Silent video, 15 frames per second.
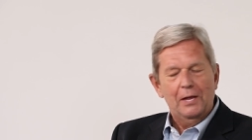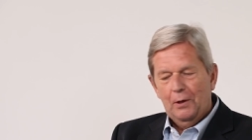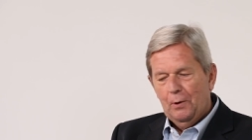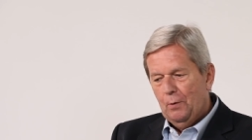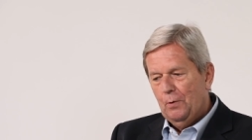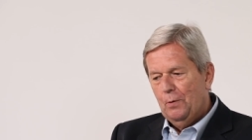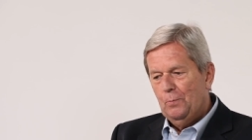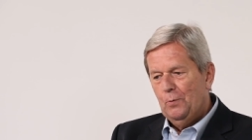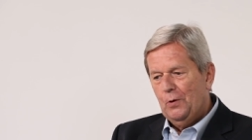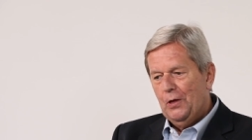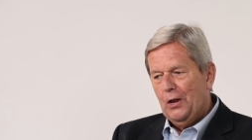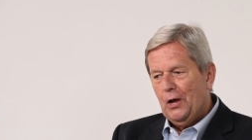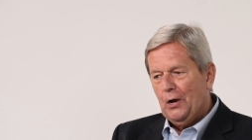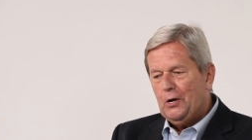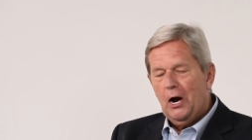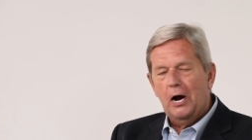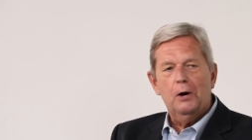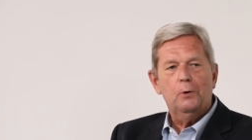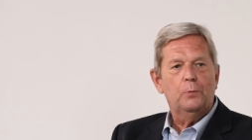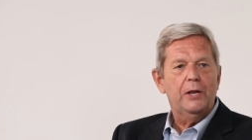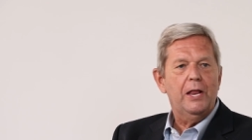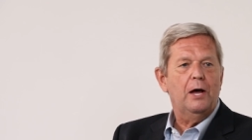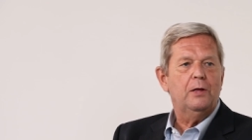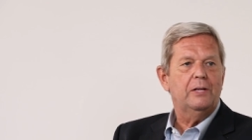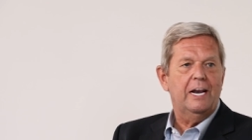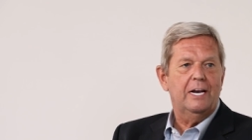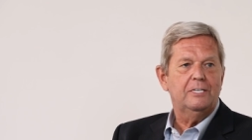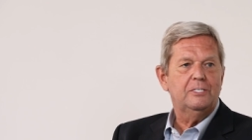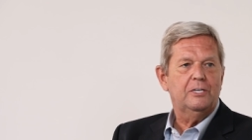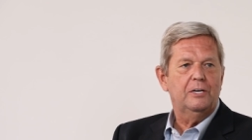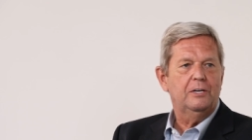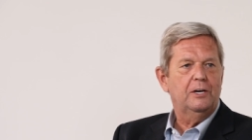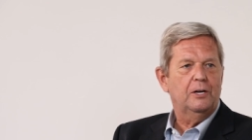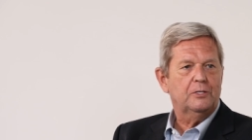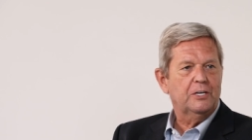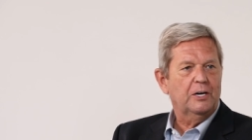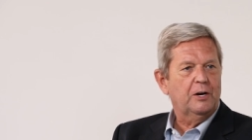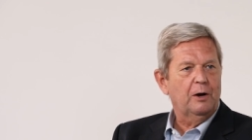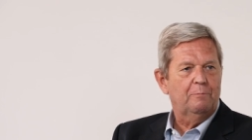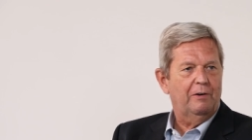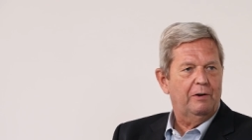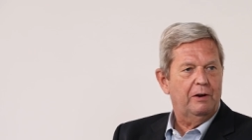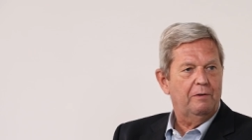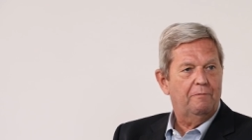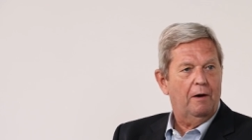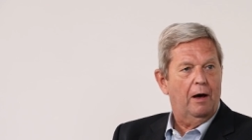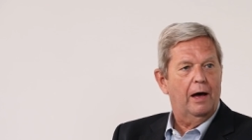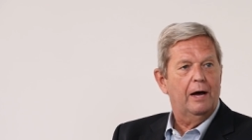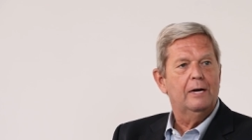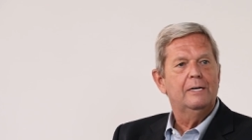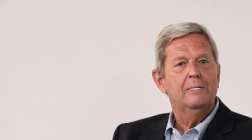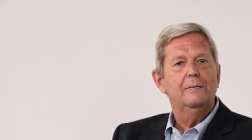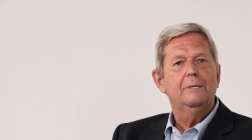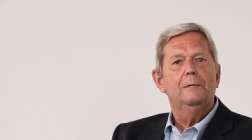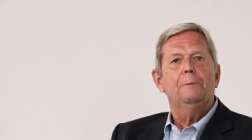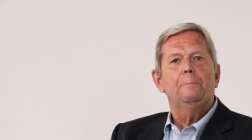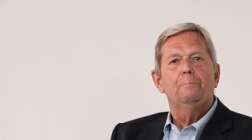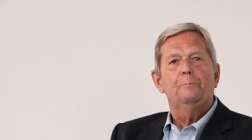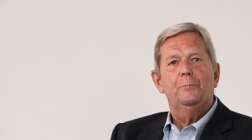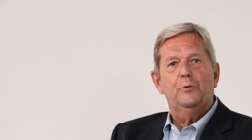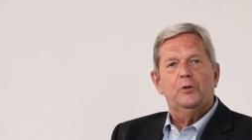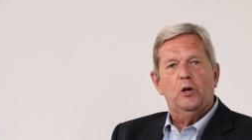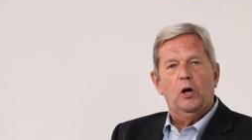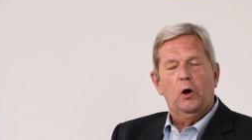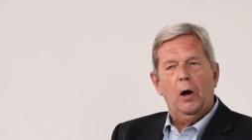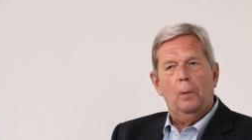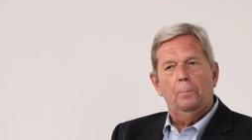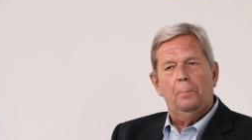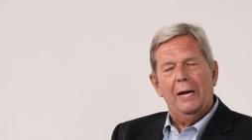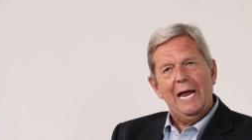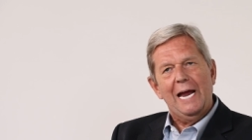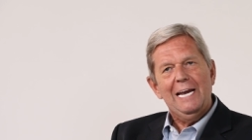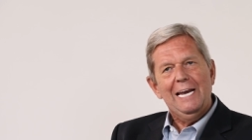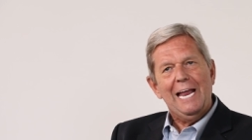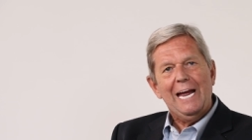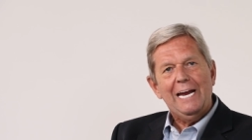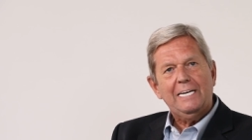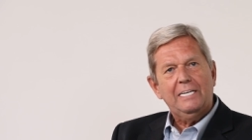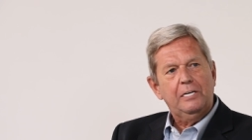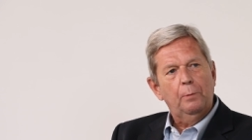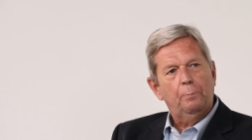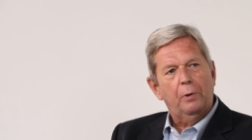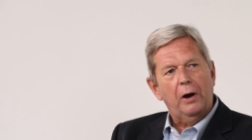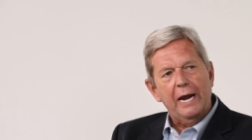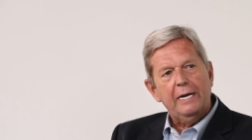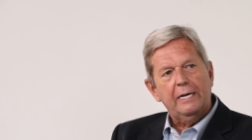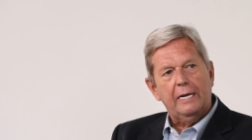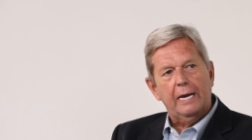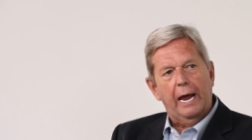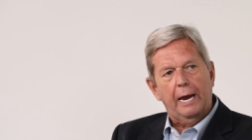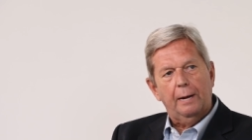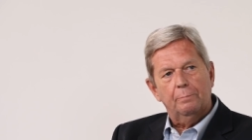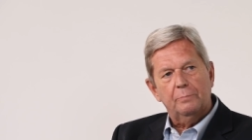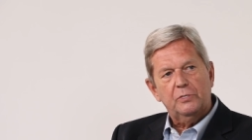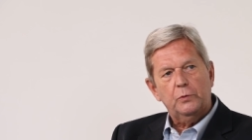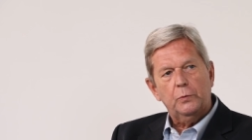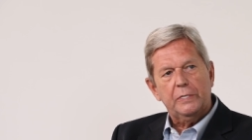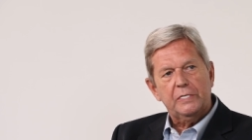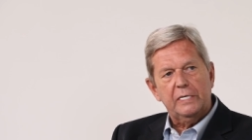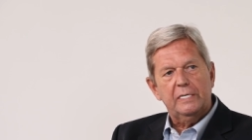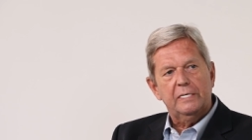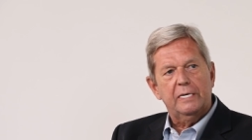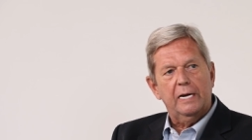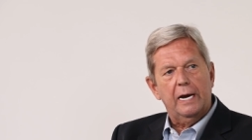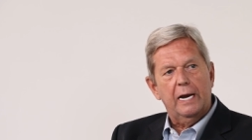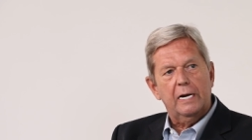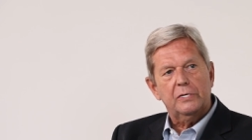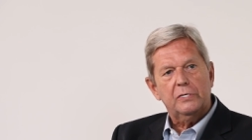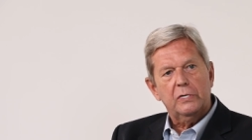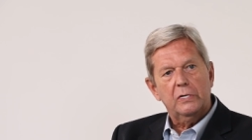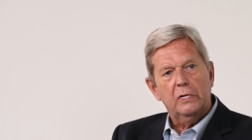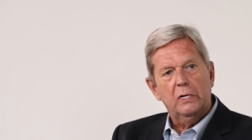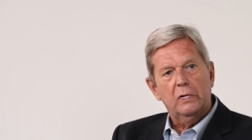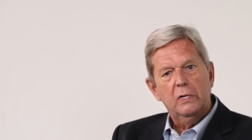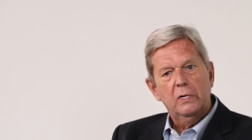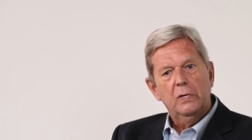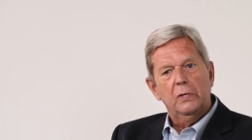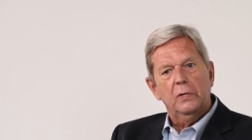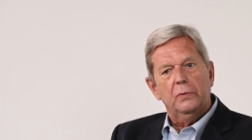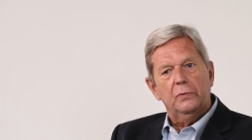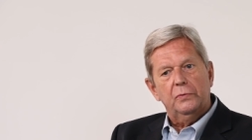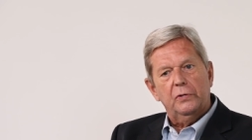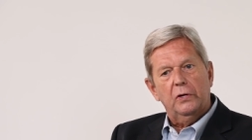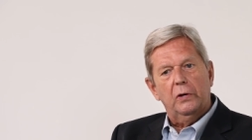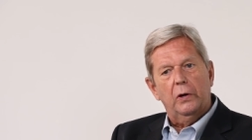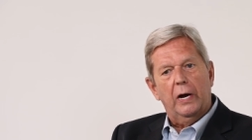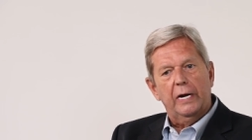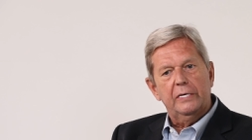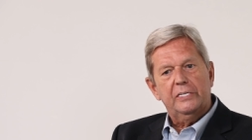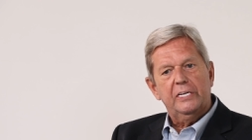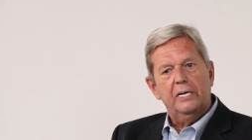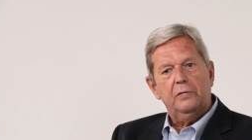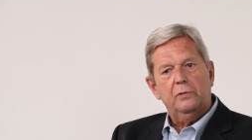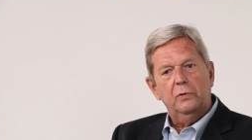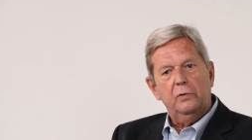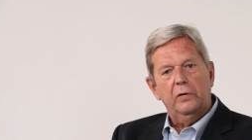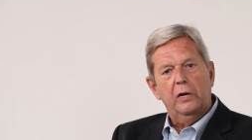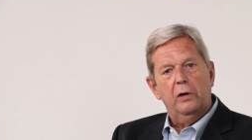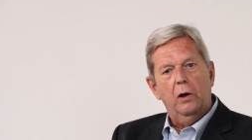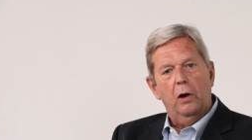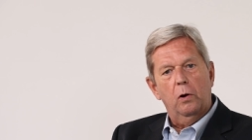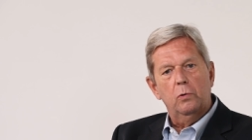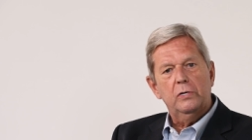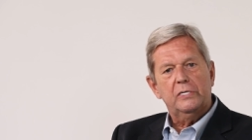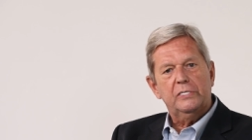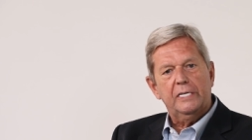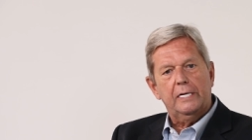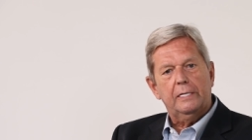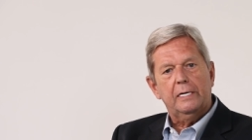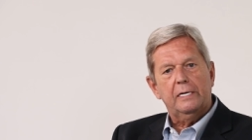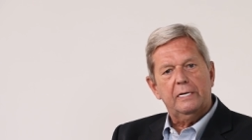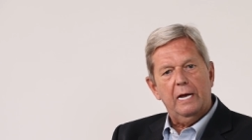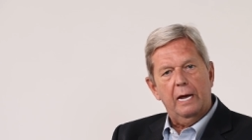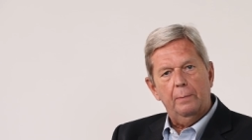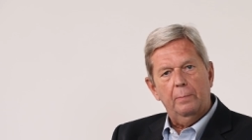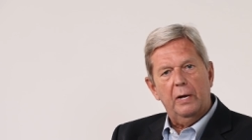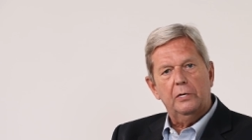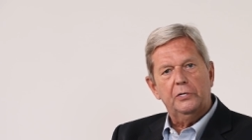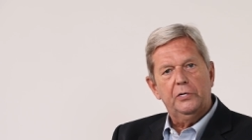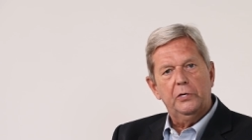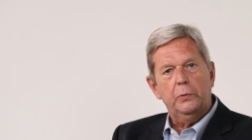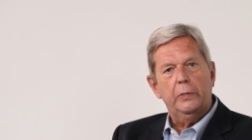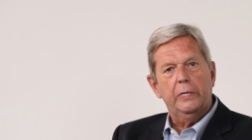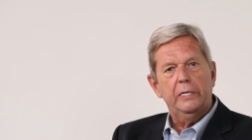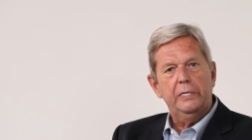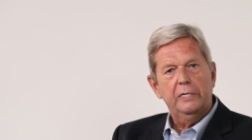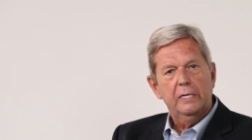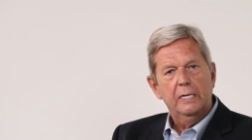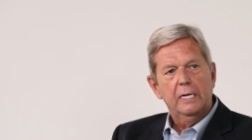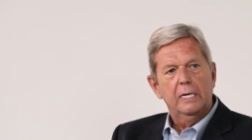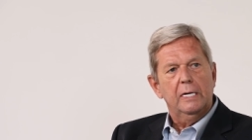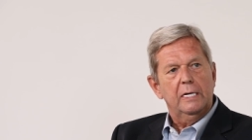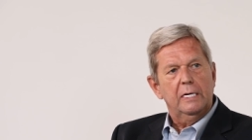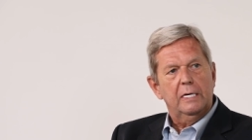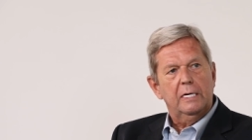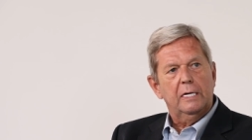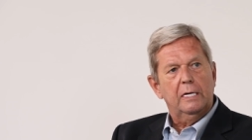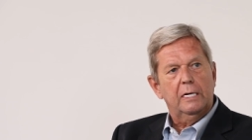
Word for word: So a car without an engine doesn't come very far. So, but I liked the brand name Swiss International. So I said to the owners at the time, I'll do it uh,